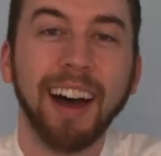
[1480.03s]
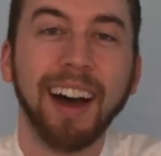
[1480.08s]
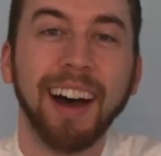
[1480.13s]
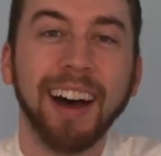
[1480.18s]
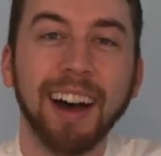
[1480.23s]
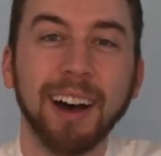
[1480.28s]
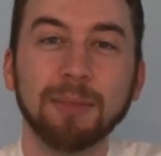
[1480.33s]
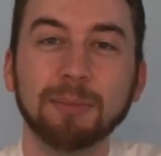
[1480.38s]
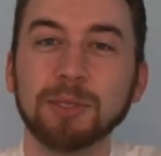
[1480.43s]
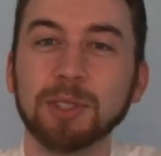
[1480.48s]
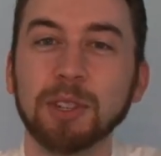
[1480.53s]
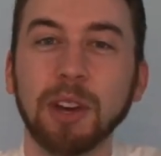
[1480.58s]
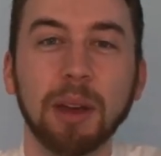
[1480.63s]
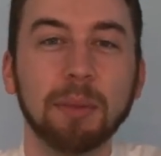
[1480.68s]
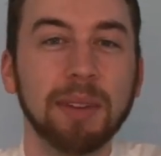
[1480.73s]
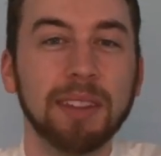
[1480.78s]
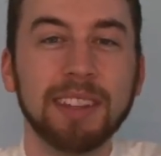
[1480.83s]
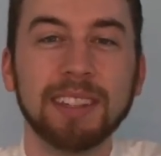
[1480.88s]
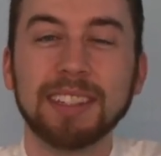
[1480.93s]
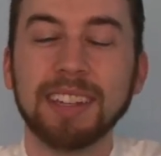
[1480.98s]

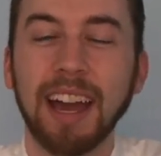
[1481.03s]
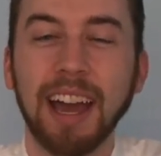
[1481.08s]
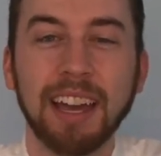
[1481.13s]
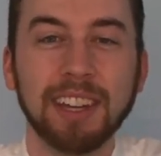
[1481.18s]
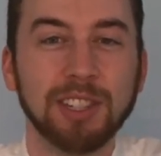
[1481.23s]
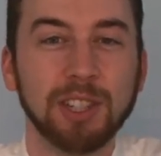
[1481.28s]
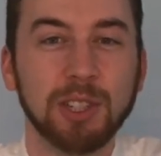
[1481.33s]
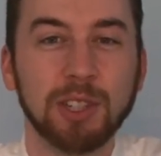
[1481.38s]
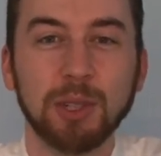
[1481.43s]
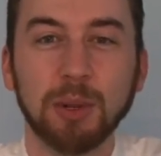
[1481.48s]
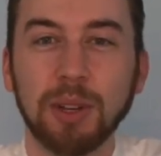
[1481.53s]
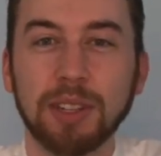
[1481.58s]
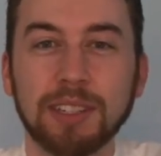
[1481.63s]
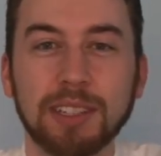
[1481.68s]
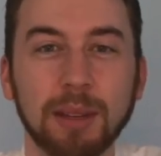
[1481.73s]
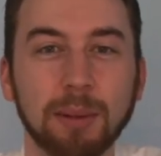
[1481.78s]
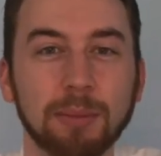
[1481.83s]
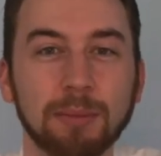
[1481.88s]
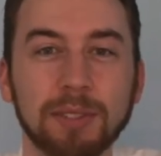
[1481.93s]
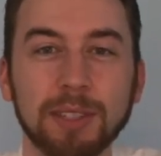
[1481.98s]
This guy is just
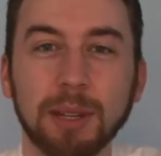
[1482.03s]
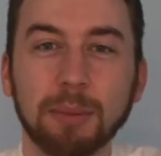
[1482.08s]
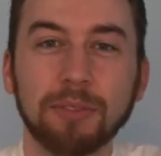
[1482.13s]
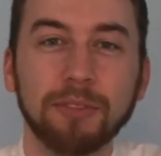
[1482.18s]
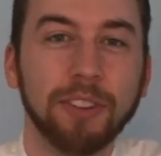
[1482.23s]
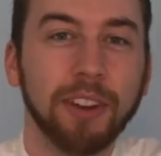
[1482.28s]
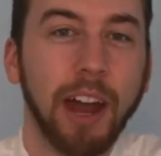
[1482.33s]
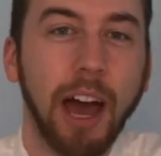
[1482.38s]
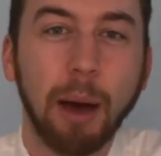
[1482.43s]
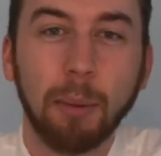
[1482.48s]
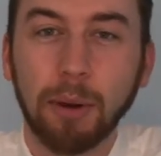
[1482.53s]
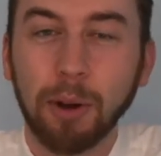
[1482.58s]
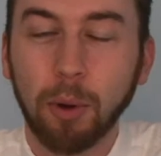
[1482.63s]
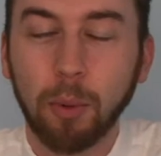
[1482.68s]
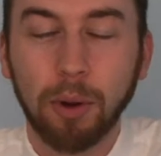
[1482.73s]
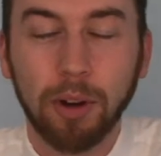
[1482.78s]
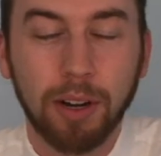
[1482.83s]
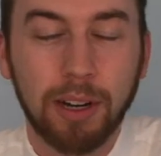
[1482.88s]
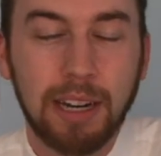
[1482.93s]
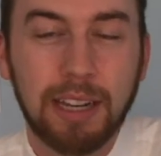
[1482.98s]
doing some
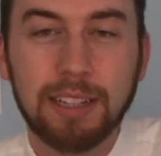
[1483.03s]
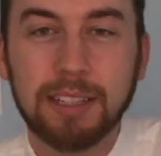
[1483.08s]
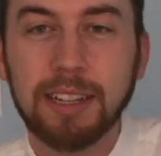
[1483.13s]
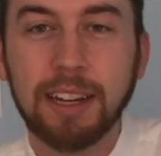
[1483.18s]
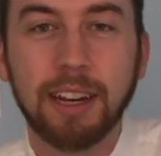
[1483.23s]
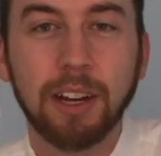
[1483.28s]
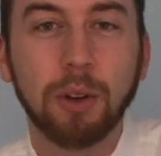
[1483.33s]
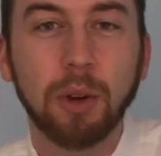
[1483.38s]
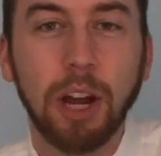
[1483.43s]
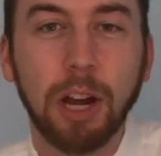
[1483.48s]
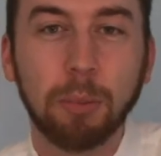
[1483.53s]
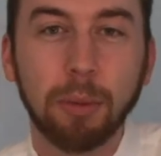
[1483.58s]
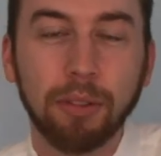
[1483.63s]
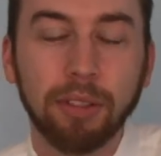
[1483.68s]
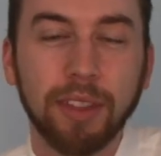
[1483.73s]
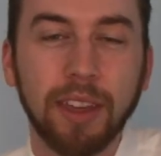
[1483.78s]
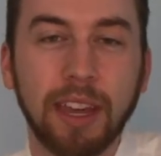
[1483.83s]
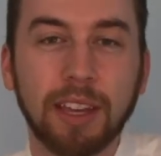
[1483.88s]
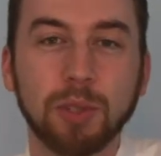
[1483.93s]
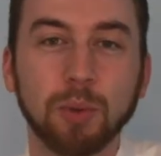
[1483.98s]
phenomenal work. He's done
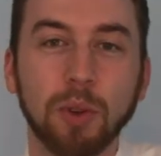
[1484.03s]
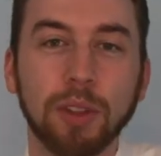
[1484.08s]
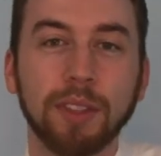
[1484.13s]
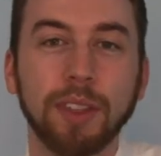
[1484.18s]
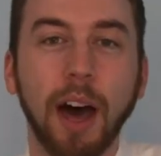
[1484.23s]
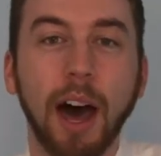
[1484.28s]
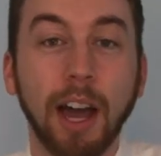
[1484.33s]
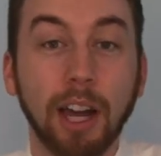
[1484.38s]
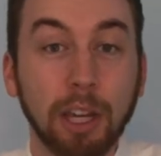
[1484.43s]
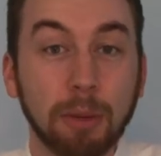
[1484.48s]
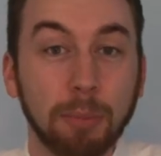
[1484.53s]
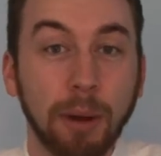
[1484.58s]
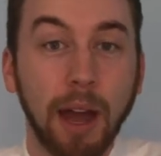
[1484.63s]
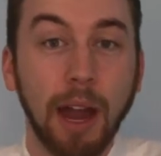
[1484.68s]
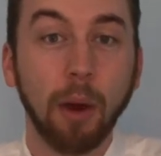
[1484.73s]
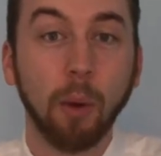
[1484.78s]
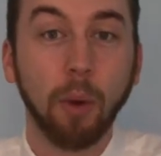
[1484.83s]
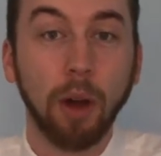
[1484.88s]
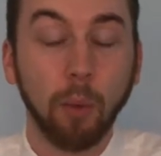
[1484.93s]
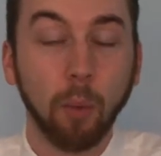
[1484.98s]
incredible things with the
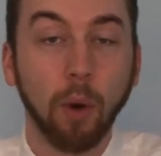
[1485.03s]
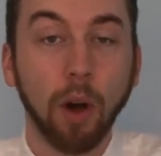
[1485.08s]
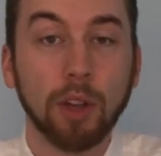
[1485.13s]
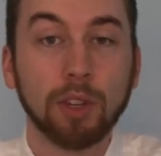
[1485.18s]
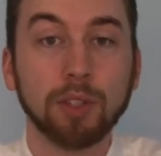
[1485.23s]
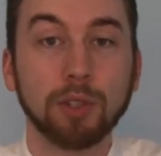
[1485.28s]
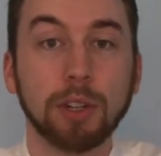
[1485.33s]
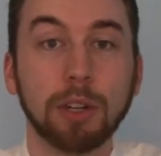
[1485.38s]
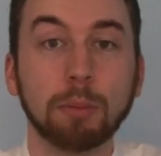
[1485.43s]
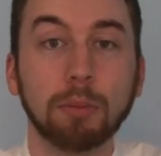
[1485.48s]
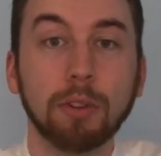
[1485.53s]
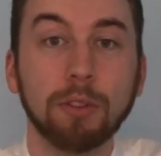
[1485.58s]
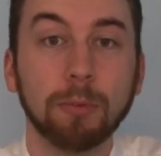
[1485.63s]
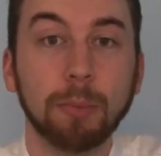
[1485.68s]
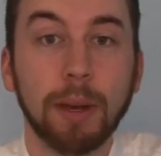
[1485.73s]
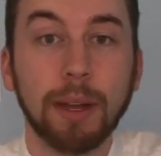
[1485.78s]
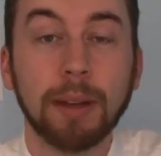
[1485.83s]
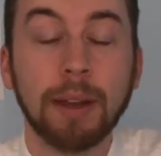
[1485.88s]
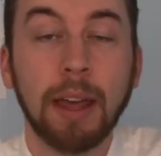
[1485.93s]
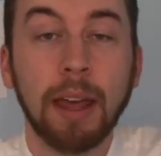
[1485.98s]
Occupy Wall Street
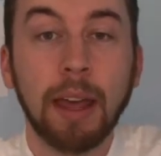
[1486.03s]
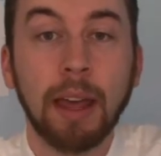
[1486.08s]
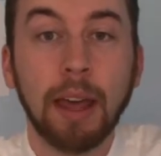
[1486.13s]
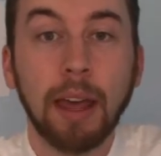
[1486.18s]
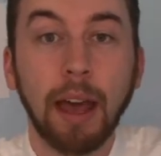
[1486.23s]
movement.